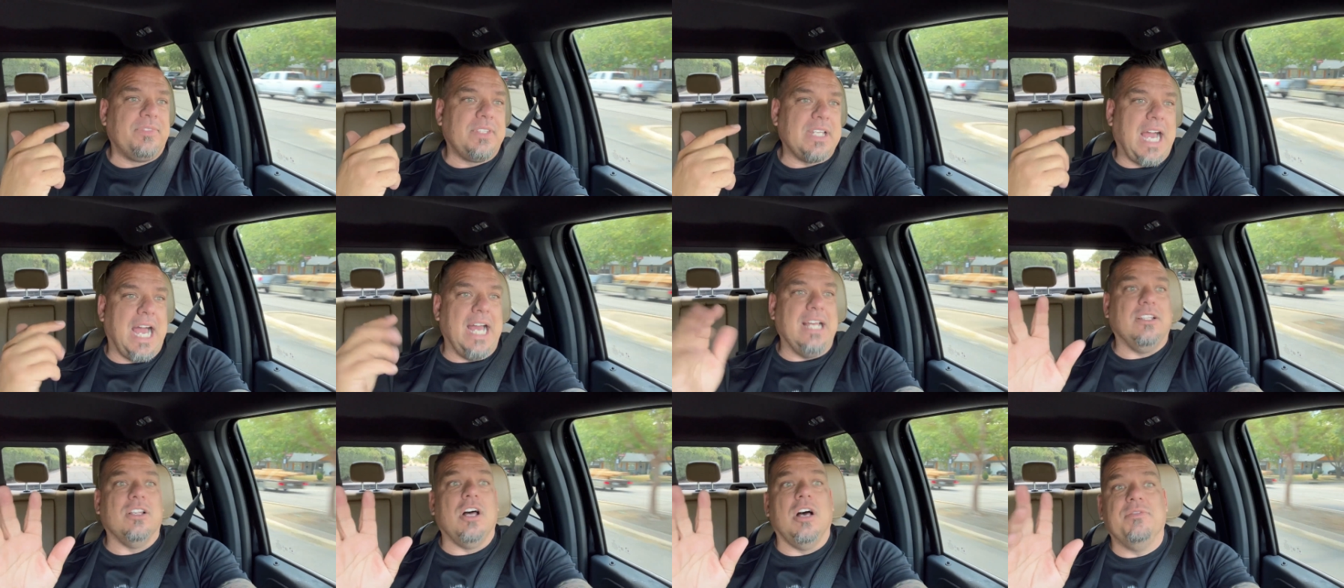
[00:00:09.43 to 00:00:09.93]

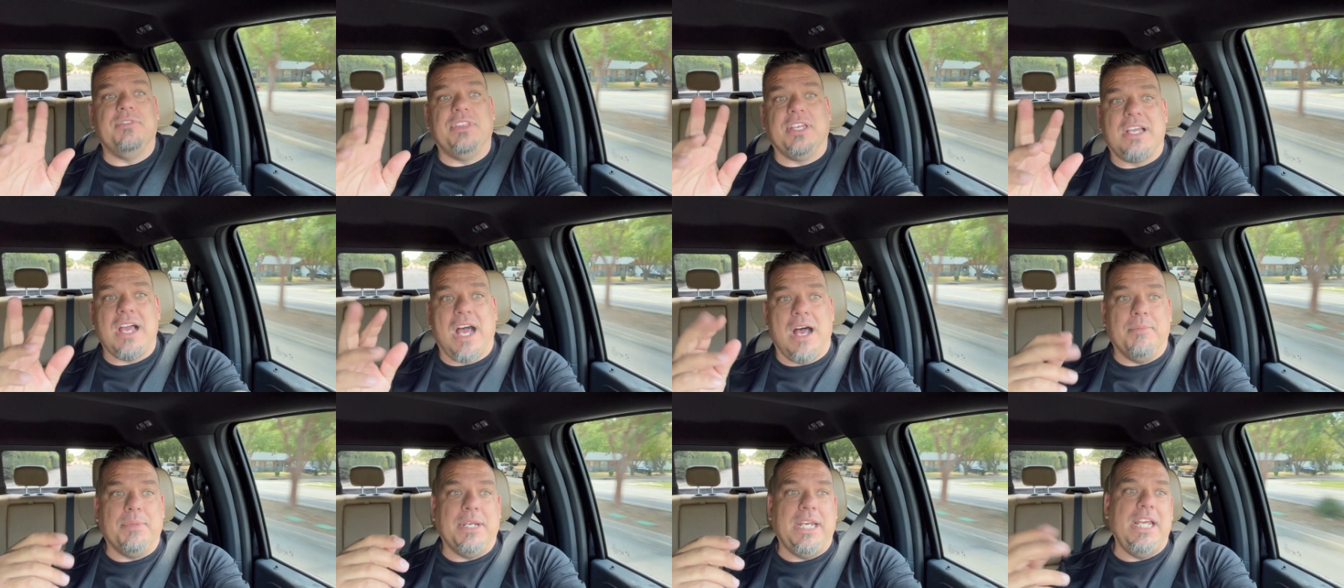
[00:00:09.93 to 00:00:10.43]
I love the
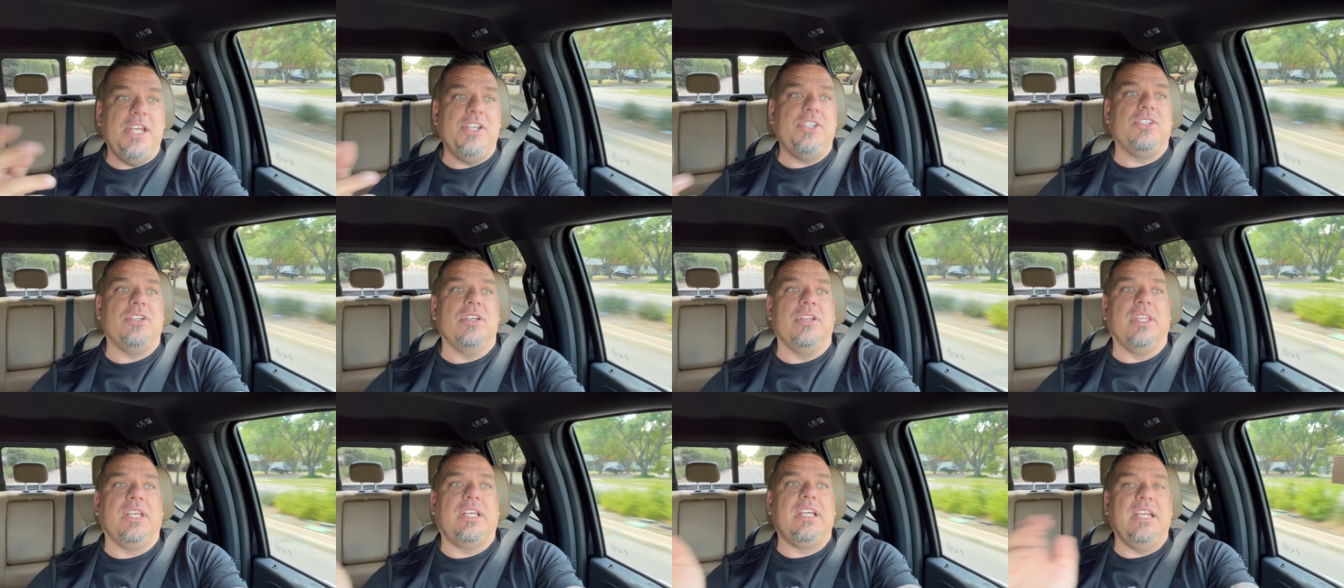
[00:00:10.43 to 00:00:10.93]

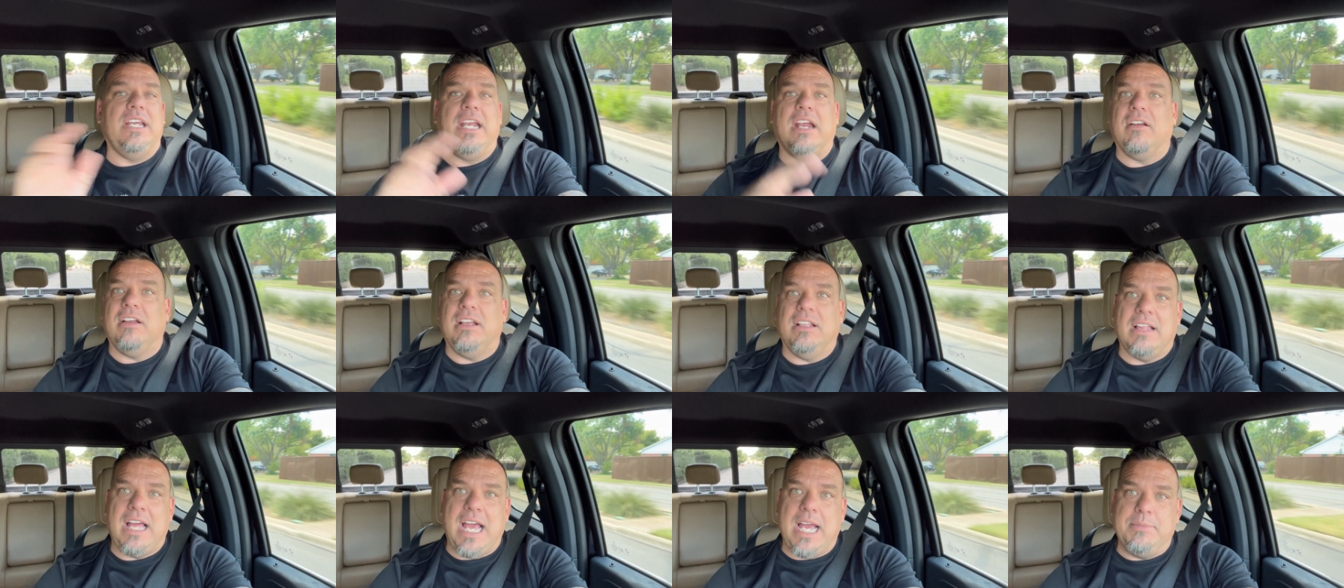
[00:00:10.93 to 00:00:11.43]
combination of the
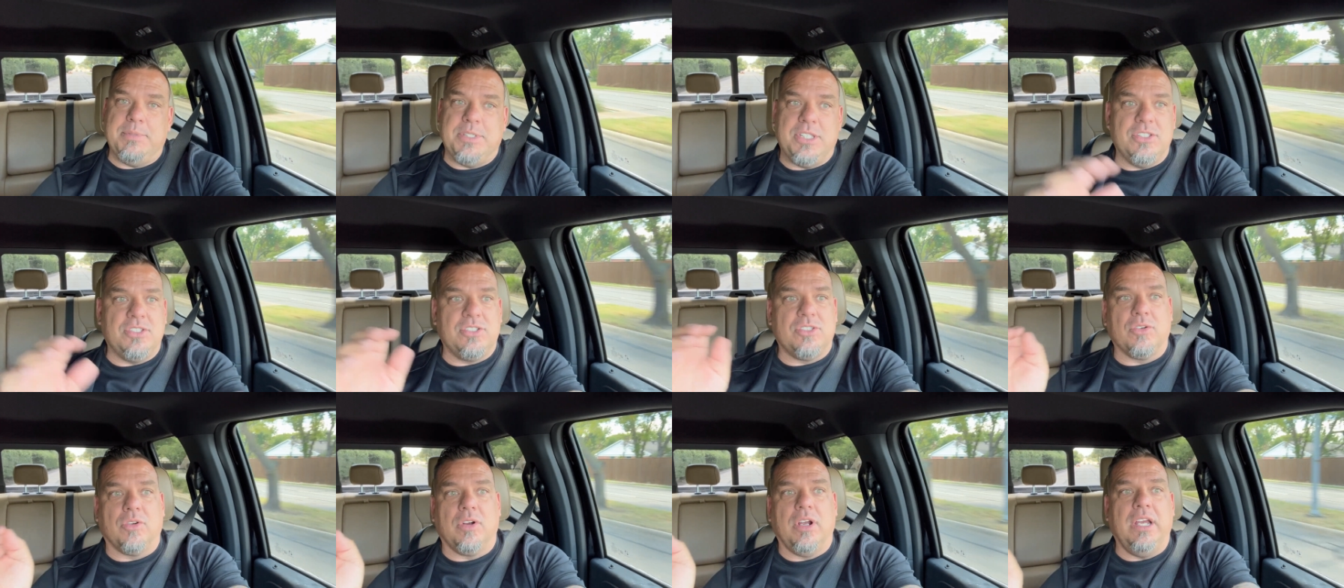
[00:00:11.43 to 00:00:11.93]
Canary Labs
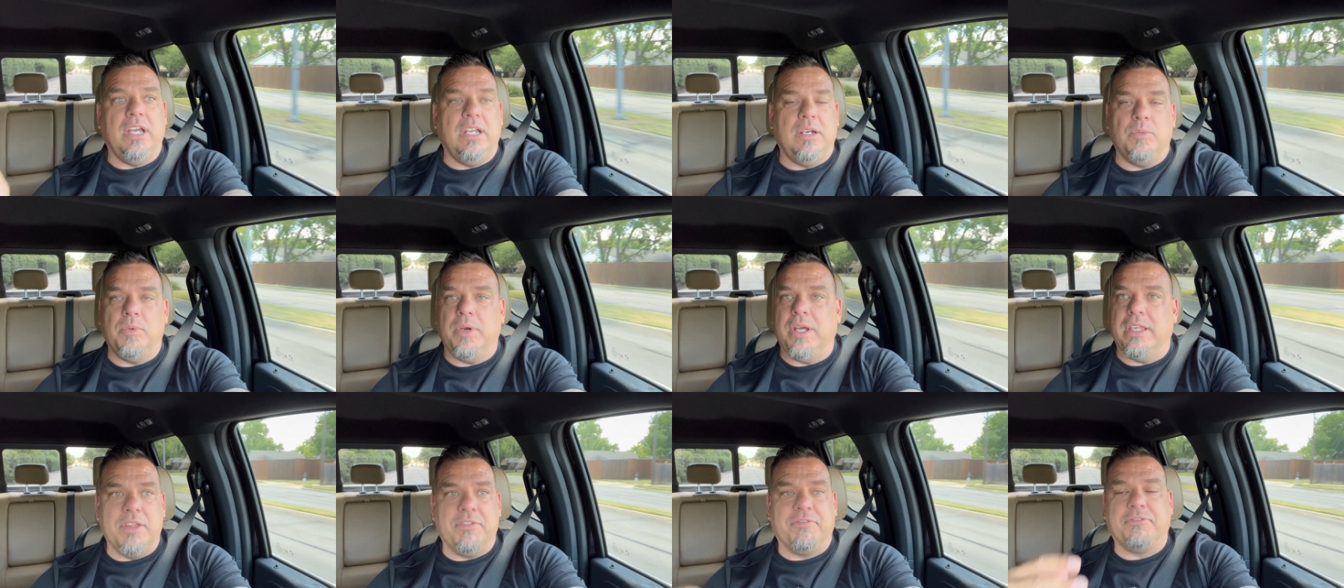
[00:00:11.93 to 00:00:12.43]
historian
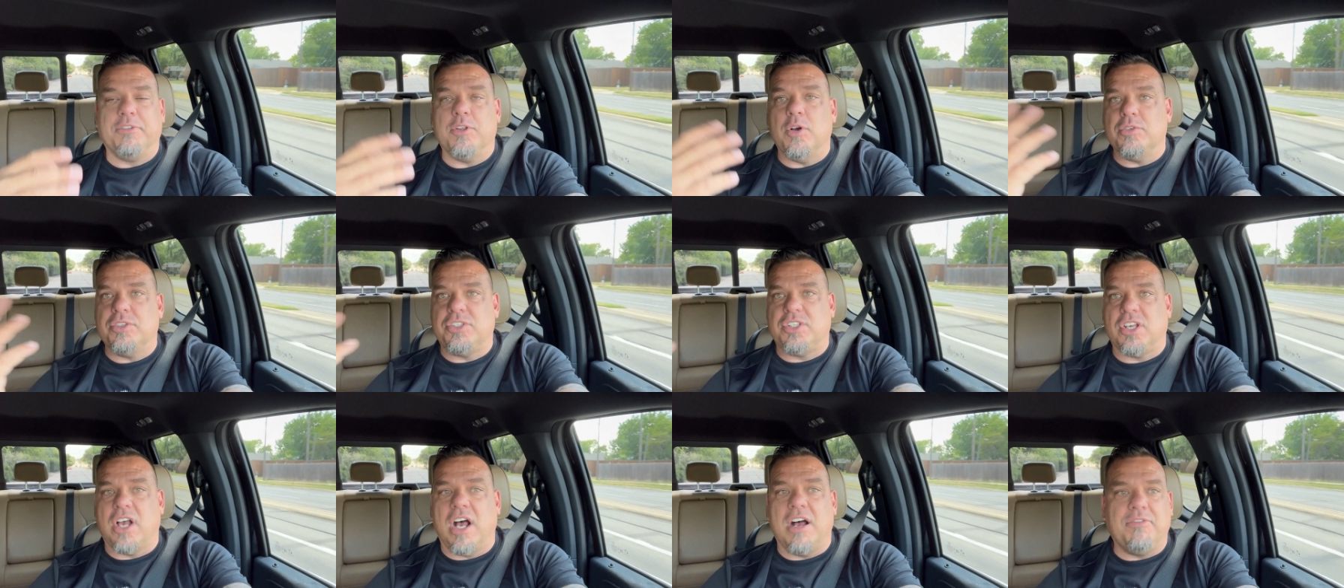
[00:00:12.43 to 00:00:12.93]
with Flow
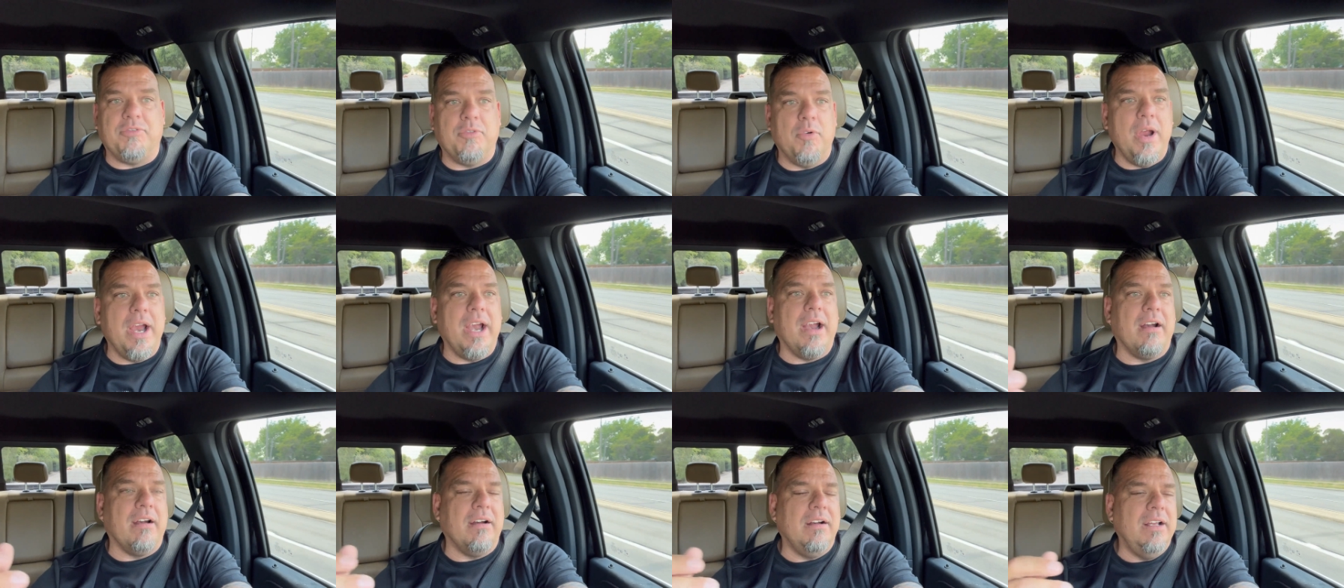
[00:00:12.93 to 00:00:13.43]

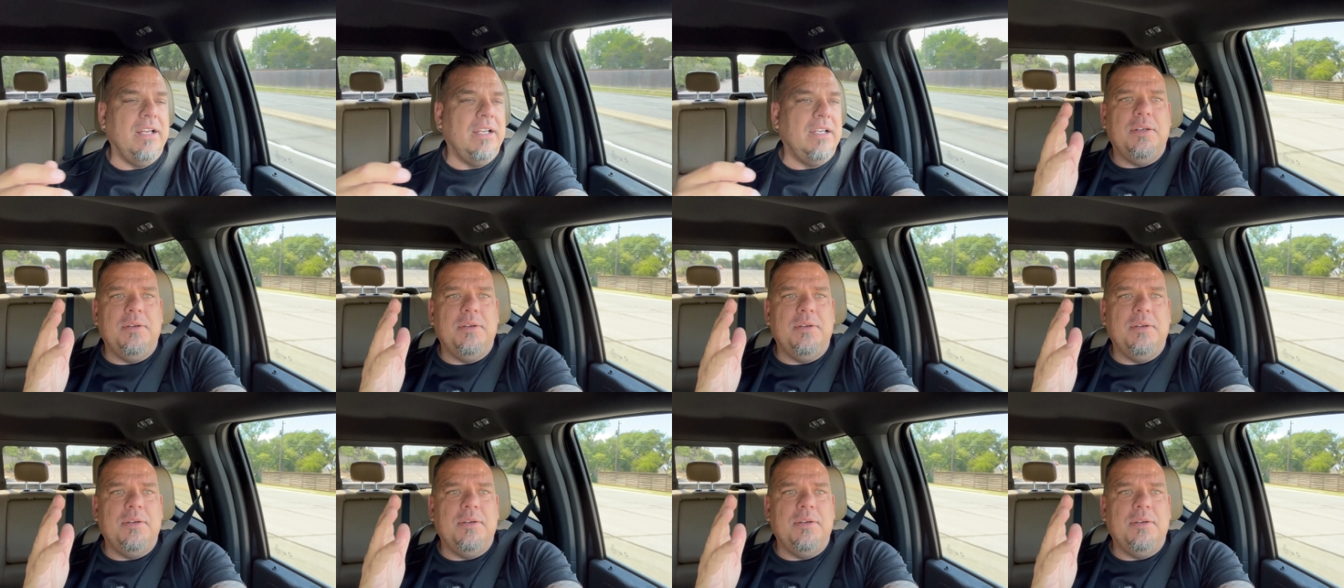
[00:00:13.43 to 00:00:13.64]
Software.